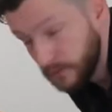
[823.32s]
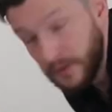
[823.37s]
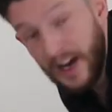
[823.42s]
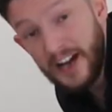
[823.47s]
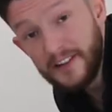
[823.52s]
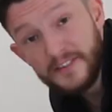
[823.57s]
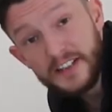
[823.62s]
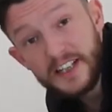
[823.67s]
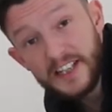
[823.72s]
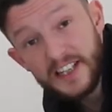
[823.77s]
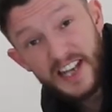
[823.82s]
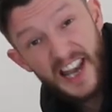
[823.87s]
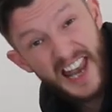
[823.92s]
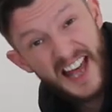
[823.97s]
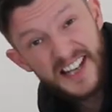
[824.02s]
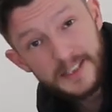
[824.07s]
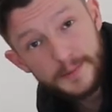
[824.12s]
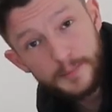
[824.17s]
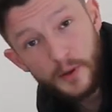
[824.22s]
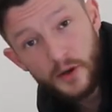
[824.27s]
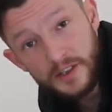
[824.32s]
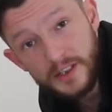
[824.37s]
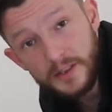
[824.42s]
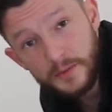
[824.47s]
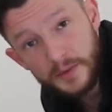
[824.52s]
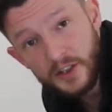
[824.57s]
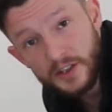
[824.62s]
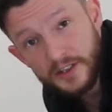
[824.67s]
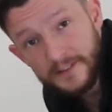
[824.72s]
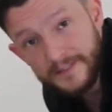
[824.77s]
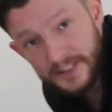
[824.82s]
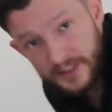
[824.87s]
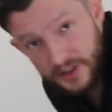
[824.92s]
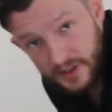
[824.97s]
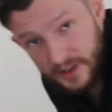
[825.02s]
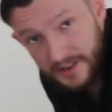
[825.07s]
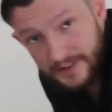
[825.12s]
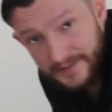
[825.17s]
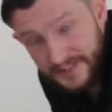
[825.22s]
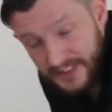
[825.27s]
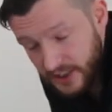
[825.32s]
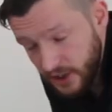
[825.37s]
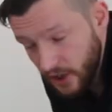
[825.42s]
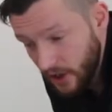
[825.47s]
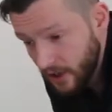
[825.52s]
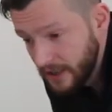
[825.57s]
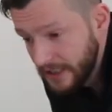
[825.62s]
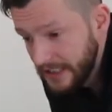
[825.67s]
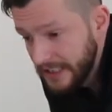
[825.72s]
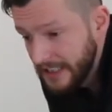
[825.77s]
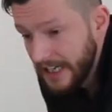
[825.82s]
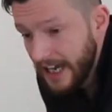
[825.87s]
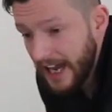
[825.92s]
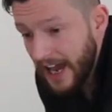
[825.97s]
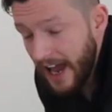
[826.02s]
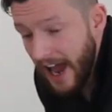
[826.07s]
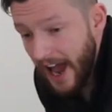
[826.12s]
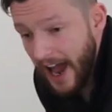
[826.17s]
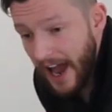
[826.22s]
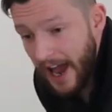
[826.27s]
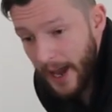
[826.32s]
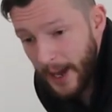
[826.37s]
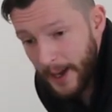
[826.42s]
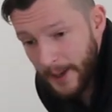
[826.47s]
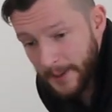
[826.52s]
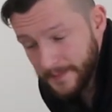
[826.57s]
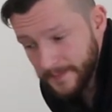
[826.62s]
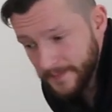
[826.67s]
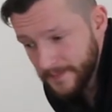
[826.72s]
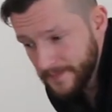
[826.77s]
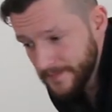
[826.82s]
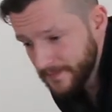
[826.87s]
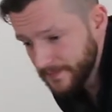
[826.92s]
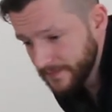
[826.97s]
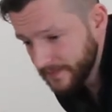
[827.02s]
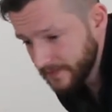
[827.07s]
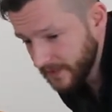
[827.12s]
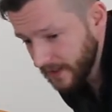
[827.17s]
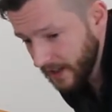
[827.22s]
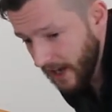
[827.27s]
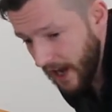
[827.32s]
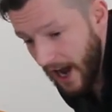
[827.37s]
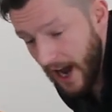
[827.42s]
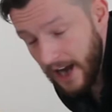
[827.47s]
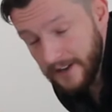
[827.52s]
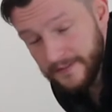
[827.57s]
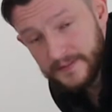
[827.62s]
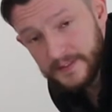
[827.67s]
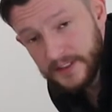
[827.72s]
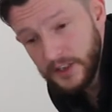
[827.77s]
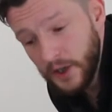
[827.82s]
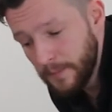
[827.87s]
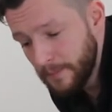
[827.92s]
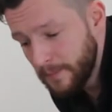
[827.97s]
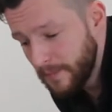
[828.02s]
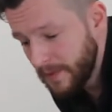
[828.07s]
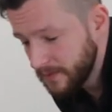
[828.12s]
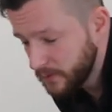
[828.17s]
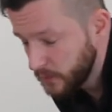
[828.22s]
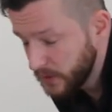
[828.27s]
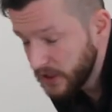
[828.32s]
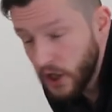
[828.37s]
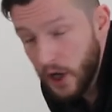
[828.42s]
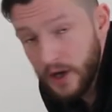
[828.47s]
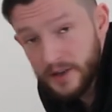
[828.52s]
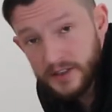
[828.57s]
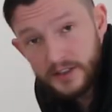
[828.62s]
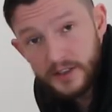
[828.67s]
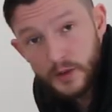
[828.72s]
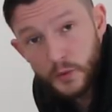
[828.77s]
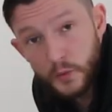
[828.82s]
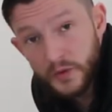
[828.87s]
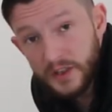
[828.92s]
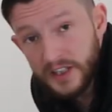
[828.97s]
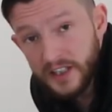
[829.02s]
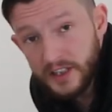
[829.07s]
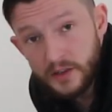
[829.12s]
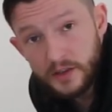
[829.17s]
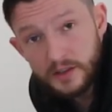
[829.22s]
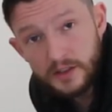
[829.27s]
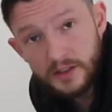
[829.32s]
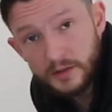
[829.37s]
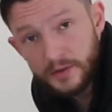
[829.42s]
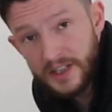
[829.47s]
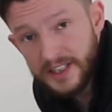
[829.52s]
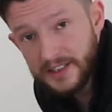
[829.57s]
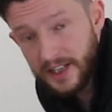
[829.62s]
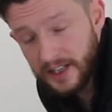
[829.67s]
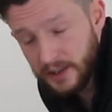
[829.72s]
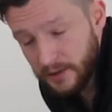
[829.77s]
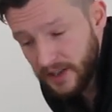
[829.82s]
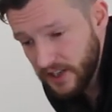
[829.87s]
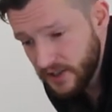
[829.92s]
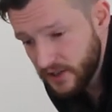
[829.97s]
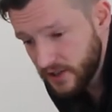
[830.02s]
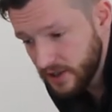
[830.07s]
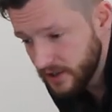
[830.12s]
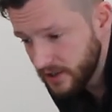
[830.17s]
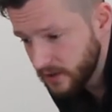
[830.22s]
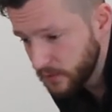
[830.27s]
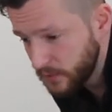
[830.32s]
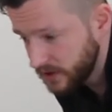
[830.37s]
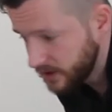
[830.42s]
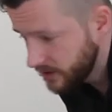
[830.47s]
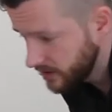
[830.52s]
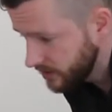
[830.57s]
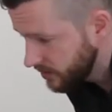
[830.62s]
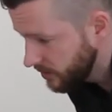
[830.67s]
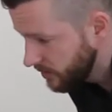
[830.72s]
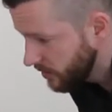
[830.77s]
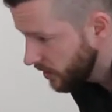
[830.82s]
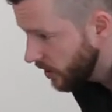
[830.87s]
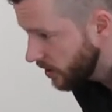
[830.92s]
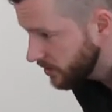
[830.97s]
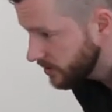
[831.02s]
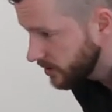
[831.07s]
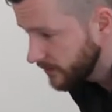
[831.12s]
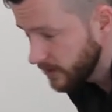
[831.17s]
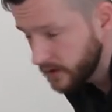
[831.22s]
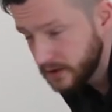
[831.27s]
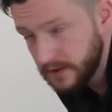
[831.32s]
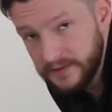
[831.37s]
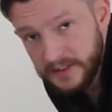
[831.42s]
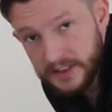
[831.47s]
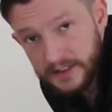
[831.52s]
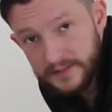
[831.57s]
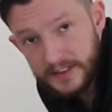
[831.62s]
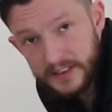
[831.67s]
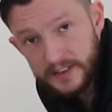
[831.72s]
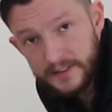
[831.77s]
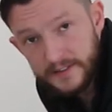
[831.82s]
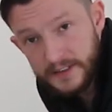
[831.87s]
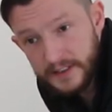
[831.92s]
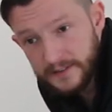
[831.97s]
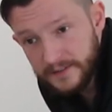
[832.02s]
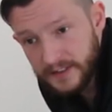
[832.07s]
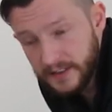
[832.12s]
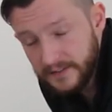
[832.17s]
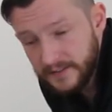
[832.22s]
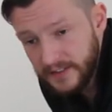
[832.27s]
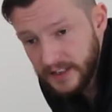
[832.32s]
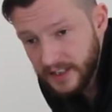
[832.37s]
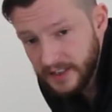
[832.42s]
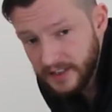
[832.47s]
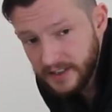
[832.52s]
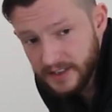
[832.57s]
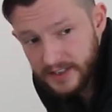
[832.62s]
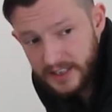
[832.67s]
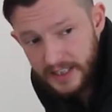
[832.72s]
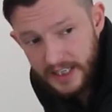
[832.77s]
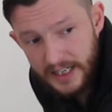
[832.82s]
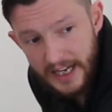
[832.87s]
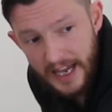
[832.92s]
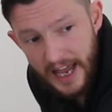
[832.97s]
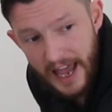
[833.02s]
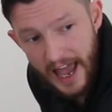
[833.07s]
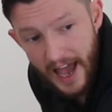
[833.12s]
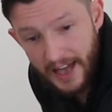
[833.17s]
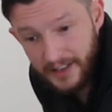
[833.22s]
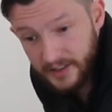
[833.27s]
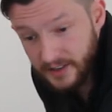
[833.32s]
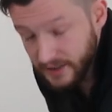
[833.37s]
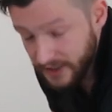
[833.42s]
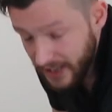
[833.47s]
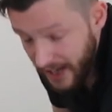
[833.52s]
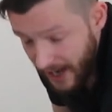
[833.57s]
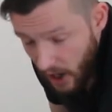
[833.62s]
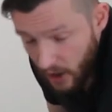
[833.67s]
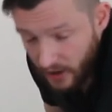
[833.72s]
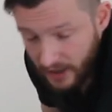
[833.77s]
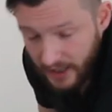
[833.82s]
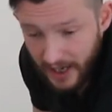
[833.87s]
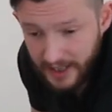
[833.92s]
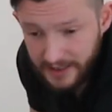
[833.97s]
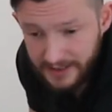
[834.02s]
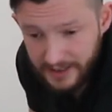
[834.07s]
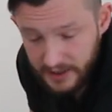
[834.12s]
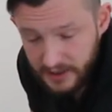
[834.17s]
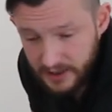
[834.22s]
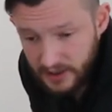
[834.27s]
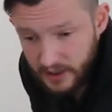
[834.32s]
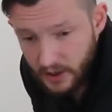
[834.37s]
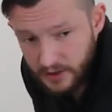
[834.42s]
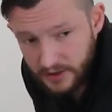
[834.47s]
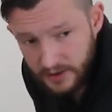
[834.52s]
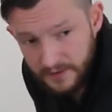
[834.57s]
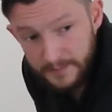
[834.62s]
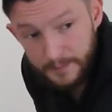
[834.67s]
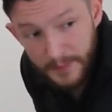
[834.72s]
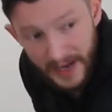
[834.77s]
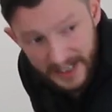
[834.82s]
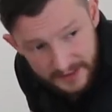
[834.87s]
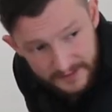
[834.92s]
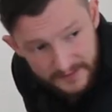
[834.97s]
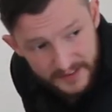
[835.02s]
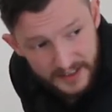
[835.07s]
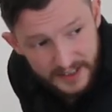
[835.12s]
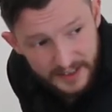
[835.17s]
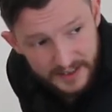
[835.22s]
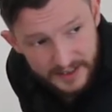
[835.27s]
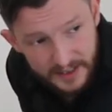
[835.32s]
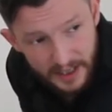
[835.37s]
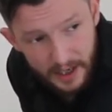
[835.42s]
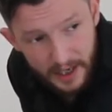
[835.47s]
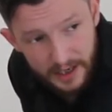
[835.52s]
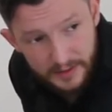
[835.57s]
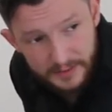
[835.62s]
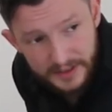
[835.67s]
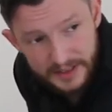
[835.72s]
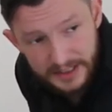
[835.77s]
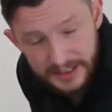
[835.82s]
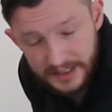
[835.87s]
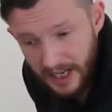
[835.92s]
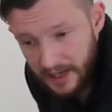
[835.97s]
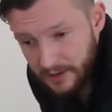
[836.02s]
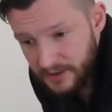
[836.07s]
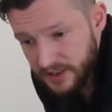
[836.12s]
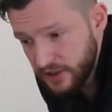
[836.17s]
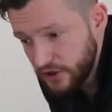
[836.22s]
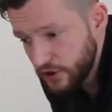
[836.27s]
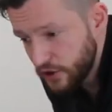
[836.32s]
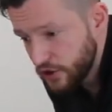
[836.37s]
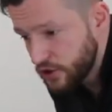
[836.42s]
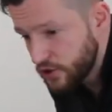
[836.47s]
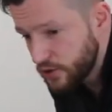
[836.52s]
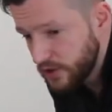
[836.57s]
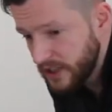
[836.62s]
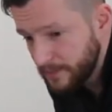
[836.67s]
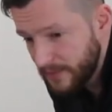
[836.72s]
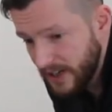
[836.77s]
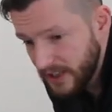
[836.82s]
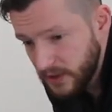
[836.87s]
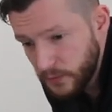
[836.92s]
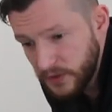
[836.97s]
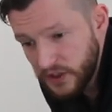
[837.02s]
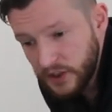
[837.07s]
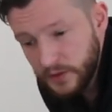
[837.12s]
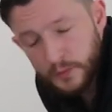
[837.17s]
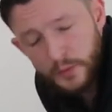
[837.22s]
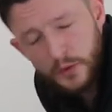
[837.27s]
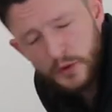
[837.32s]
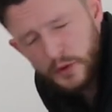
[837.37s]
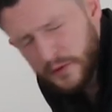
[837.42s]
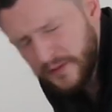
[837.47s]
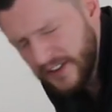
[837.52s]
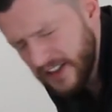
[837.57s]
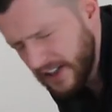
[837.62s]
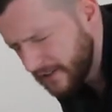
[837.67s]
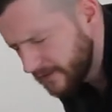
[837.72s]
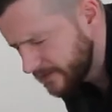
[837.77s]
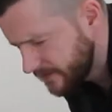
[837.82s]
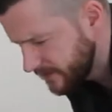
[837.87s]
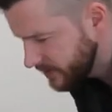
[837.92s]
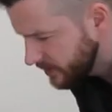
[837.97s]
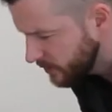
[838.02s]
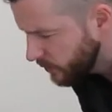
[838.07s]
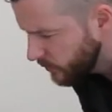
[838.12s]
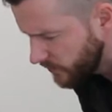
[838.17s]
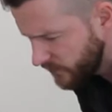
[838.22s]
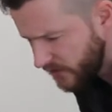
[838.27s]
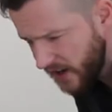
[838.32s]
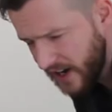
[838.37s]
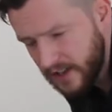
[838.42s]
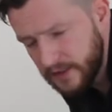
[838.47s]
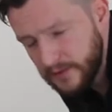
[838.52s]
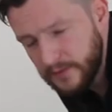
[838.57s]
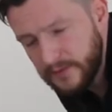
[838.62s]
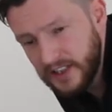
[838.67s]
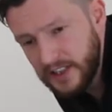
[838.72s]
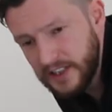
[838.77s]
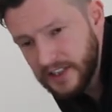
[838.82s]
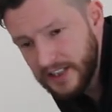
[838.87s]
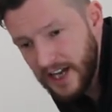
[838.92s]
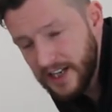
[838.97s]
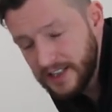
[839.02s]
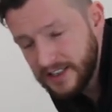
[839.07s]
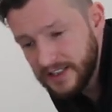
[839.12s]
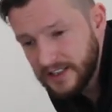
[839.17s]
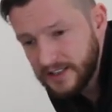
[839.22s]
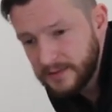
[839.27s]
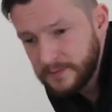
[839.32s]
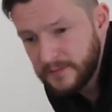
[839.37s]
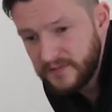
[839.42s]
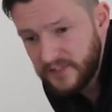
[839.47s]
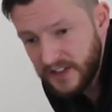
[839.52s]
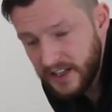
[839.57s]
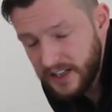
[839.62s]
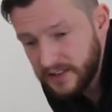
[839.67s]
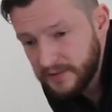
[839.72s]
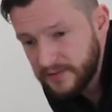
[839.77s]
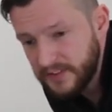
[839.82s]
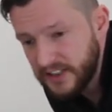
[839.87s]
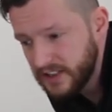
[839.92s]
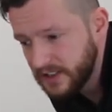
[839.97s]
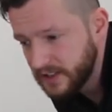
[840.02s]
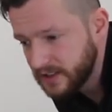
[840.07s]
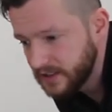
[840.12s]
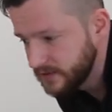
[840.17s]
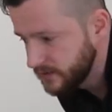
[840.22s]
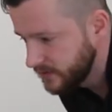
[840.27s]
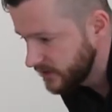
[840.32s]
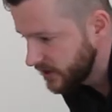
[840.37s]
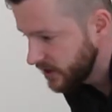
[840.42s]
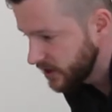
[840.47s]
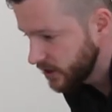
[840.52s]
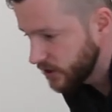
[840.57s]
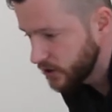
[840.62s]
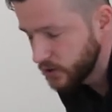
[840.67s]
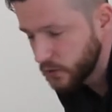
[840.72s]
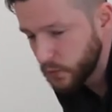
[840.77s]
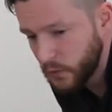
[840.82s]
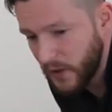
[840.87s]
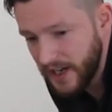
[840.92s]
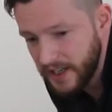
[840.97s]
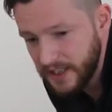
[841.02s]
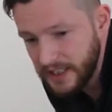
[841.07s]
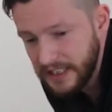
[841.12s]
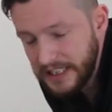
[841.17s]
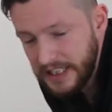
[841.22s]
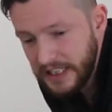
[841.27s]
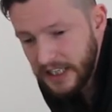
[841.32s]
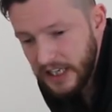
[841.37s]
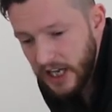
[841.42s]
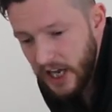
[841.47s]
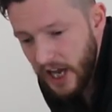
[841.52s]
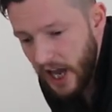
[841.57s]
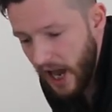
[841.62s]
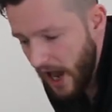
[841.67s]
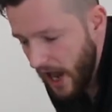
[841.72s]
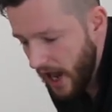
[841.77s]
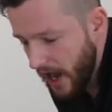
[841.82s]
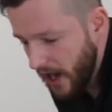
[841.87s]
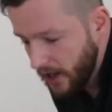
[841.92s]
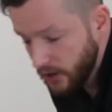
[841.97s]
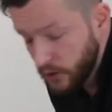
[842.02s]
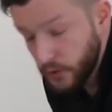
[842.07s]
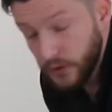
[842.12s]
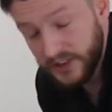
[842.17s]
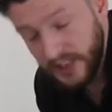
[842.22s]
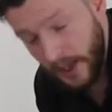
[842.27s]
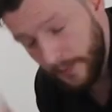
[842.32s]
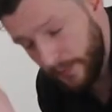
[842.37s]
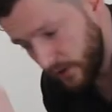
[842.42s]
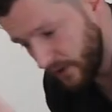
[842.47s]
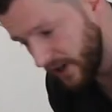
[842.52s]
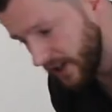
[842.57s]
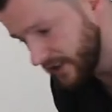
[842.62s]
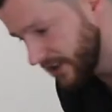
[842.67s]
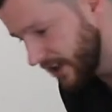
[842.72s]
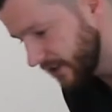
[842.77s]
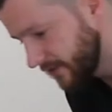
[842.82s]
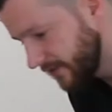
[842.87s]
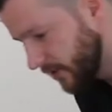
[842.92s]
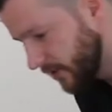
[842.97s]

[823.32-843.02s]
I think last point we're going to finish this video. I think, you know, we're going in a really good, great direction. We're doing lots of different things. And yeah, okay, there is lots of bad things around in our industry, but we're moving very, very nicely, very, very, very good way. To separate that